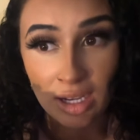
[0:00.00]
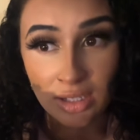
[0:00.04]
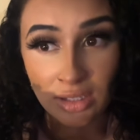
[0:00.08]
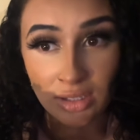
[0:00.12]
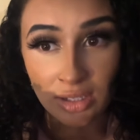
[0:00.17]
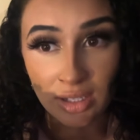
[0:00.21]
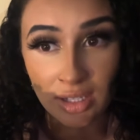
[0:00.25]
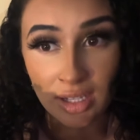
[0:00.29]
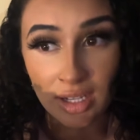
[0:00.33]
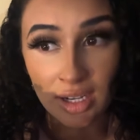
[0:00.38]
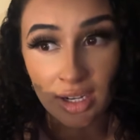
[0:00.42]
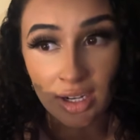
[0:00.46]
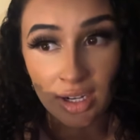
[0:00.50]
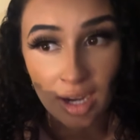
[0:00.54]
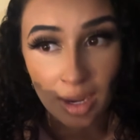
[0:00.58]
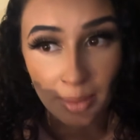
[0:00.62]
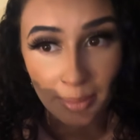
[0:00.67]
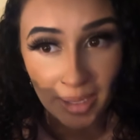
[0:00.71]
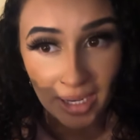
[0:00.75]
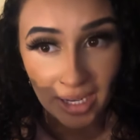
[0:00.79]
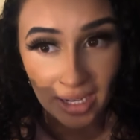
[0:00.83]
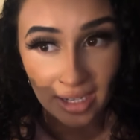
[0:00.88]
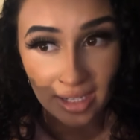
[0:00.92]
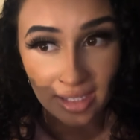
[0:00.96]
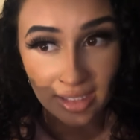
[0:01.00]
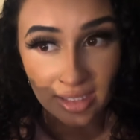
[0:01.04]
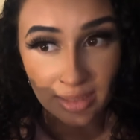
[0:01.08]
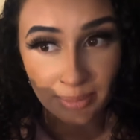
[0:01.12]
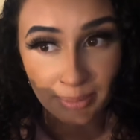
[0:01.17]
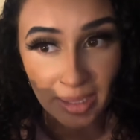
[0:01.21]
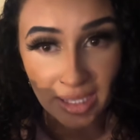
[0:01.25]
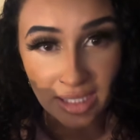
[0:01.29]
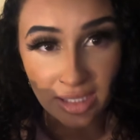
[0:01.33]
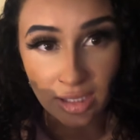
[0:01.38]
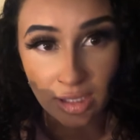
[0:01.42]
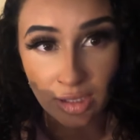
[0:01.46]
So then you're coming in his
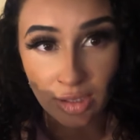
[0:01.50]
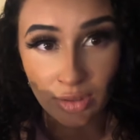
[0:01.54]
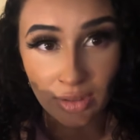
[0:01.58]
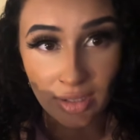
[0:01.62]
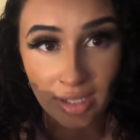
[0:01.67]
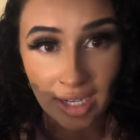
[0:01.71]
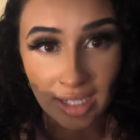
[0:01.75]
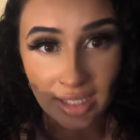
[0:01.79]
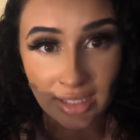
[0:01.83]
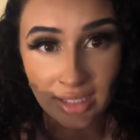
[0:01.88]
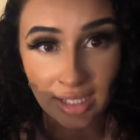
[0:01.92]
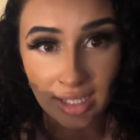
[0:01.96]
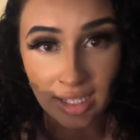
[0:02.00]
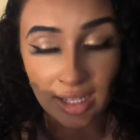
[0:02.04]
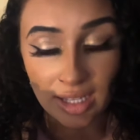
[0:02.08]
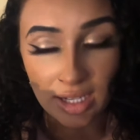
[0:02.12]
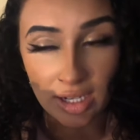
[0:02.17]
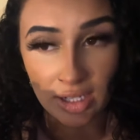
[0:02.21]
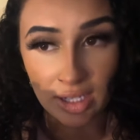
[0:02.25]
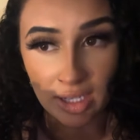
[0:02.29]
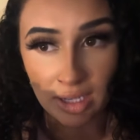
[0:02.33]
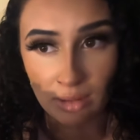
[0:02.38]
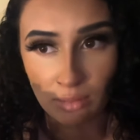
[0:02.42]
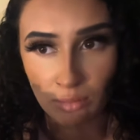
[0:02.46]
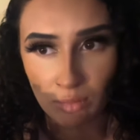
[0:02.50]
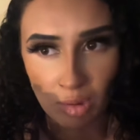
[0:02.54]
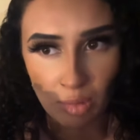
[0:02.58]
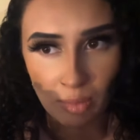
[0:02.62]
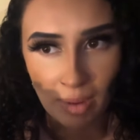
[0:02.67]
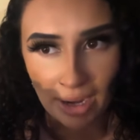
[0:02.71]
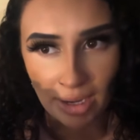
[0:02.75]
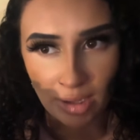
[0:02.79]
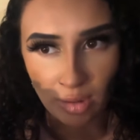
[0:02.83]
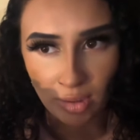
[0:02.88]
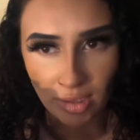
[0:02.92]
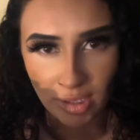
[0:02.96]
space to do a nice thing, and then you're like, well,
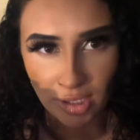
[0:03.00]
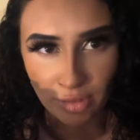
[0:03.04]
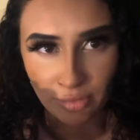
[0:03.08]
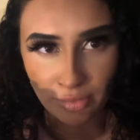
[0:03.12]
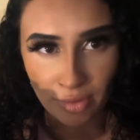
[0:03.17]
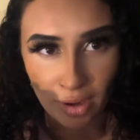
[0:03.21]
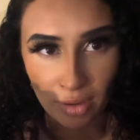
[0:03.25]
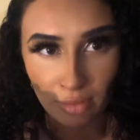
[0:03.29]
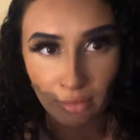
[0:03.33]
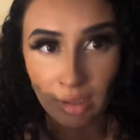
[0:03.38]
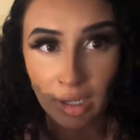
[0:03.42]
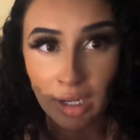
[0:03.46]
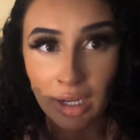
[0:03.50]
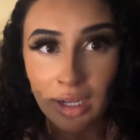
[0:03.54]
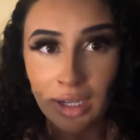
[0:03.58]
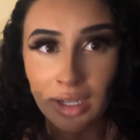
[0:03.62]
why are you on your phone?